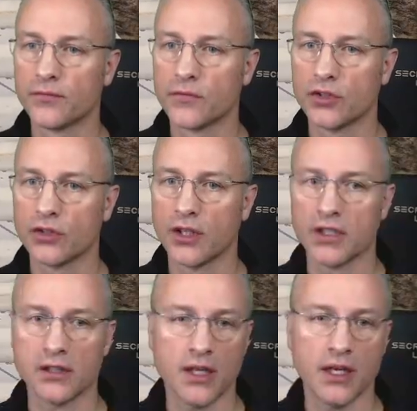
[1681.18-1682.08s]
So
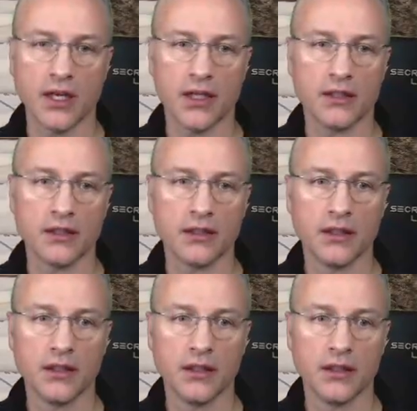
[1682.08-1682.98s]
that's that.
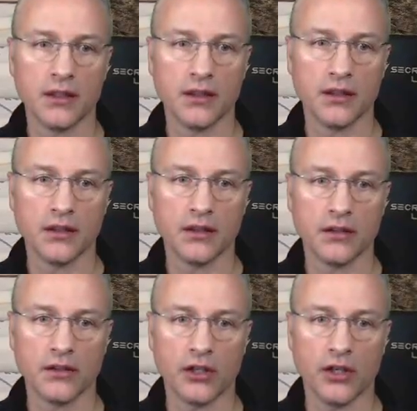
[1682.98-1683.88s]

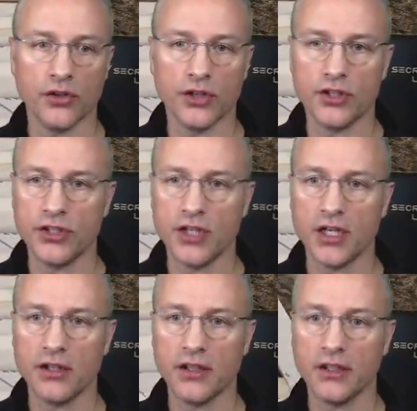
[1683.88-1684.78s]
Turn on the
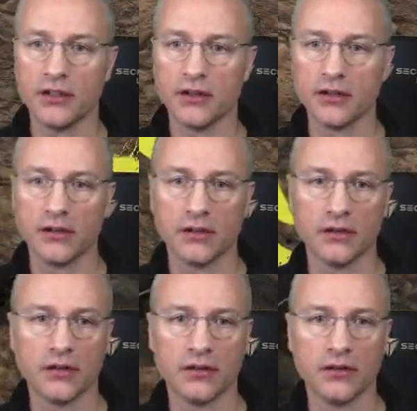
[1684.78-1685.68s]
generator.
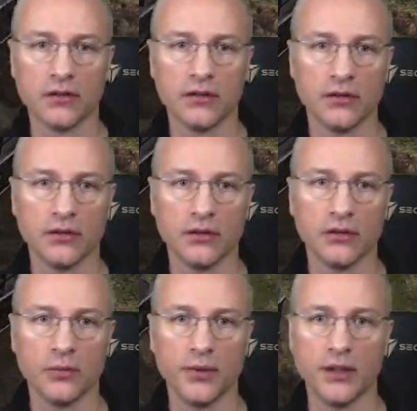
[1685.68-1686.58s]

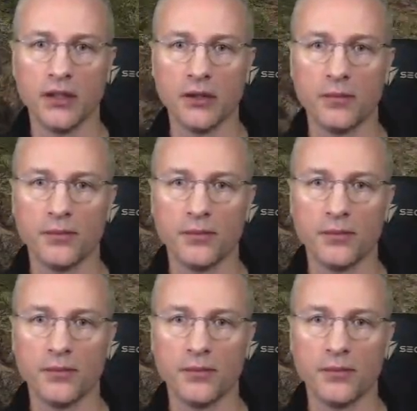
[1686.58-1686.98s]
Open it up.